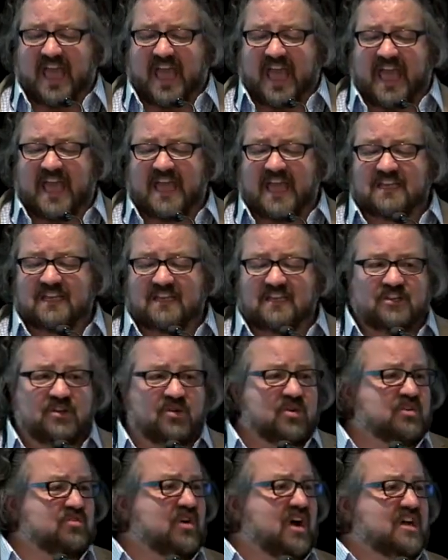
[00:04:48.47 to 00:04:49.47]
And,
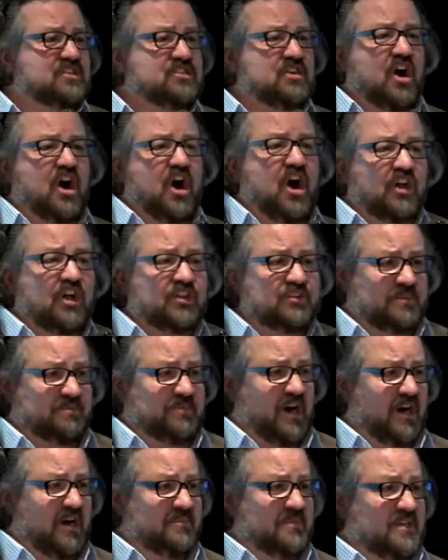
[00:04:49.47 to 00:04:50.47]
across all
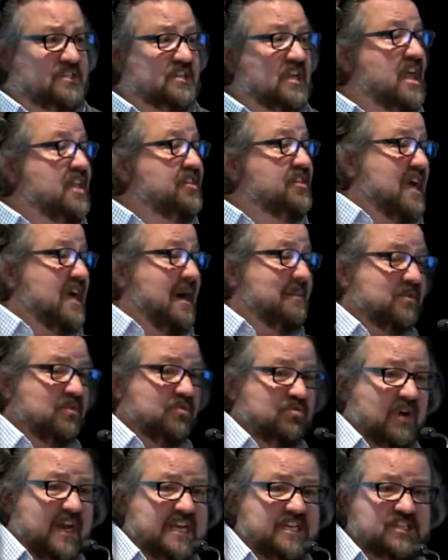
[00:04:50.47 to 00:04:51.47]
departments, the
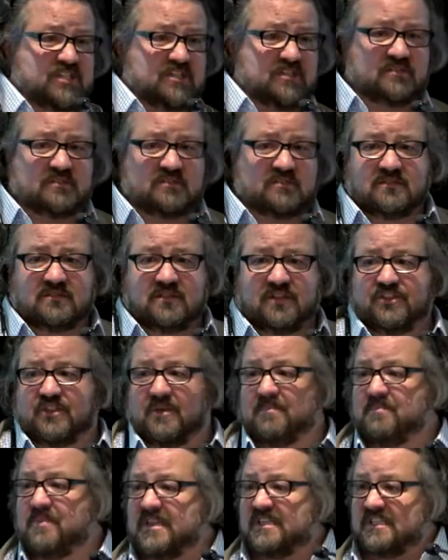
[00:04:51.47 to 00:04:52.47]
operational, the
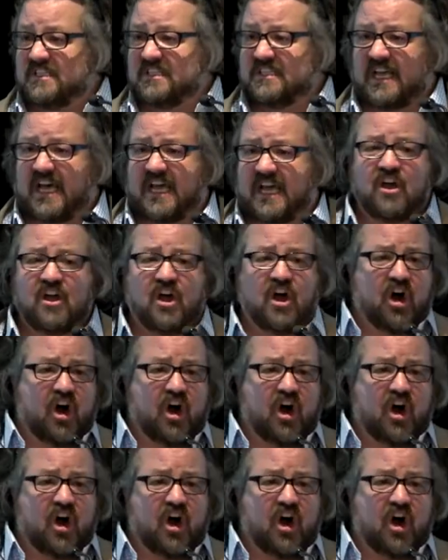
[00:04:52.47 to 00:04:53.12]
business side,